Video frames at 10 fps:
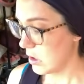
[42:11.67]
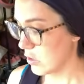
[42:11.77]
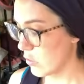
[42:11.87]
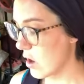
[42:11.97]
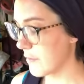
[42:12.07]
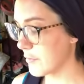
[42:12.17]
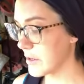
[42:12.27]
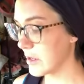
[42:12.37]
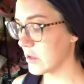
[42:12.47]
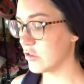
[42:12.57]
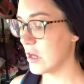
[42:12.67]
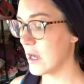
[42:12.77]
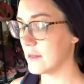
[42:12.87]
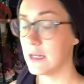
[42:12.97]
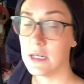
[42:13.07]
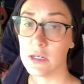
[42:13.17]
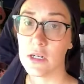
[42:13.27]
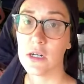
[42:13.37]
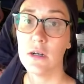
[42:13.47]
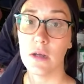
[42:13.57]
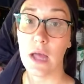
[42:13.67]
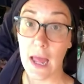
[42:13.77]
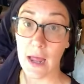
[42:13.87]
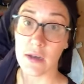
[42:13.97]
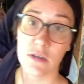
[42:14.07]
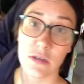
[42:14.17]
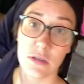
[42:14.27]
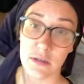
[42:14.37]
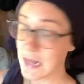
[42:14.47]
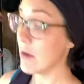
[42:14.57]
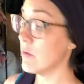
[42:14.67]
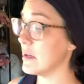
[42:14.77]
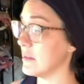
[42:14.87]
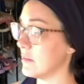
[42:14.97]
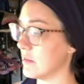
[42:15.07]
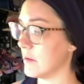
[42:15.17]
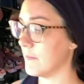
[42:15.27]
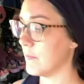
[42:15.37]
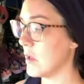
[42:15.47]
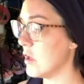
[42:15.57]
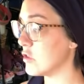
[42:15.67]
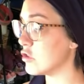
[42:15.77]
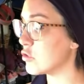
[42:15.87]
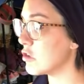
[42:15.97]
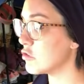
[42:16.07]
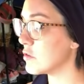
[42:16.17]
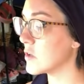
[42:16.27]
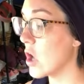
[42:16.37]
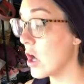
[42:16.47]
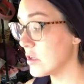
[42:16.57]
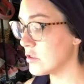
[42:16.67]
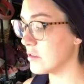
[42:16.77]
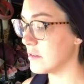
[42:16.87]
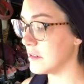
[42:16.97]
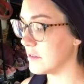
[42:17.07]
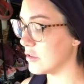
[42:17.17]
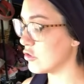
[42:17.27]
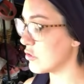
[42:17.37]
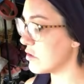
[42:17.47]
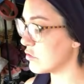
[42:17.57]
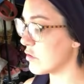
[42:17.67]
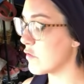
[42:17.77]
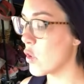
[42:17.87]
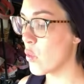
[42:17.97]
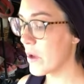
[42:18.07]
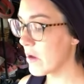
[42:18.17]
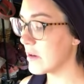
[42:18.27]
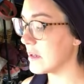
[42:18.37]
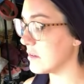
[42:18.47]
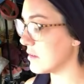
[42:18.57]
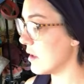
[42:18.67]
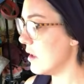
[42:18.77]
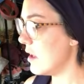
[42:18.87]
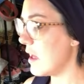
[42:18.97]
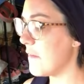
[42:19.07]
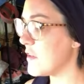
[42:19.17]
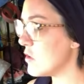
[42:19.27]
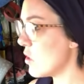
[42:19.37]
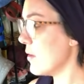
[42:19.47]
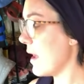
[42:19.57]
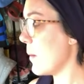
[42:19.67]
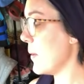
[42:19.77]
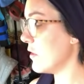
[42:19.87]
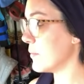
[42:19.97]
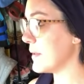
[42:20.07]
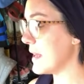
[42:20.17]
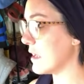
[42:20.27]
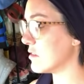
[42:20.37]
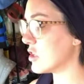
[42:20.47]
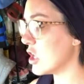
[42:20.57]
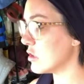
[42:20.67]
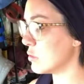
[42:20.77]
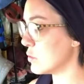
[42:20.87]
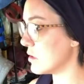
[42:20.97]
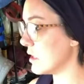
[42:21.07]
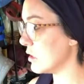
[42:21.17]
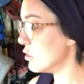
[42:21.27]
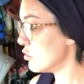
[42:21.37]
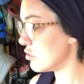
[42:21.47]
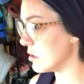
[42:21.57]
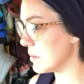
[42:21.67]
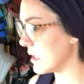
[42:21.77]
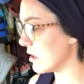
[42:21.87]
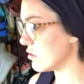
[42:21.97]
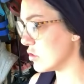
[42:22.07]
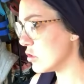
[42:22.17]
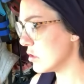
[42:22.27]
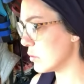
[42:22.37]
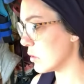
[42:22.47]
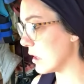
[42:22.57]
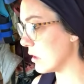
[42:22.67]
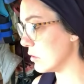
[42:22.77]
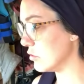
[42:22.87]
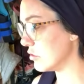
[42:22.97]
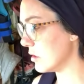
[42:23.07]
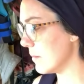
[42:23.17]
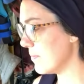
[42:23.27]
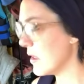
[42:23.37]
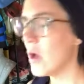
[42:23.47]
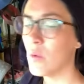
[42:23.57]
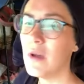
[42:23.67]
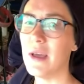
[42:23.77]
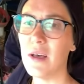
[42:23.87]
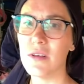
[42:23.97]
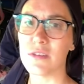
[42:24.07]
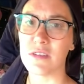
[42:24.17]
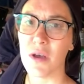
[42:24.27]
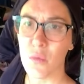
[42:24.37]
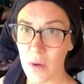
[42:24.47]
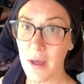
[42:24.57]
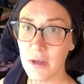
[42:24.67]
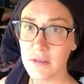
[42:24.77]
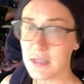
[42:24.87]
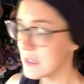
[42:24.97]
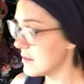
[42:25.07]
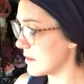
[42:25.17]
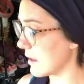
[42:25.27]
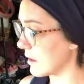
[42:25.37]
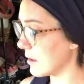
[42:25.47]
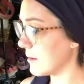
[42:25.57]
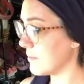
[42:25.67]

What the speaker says: You're offering a child here and nowness. The treasure of consciousness, the treasure of awareness. If you don't help other beings cut through the illusion because you're through the illusion, what else? What else is there?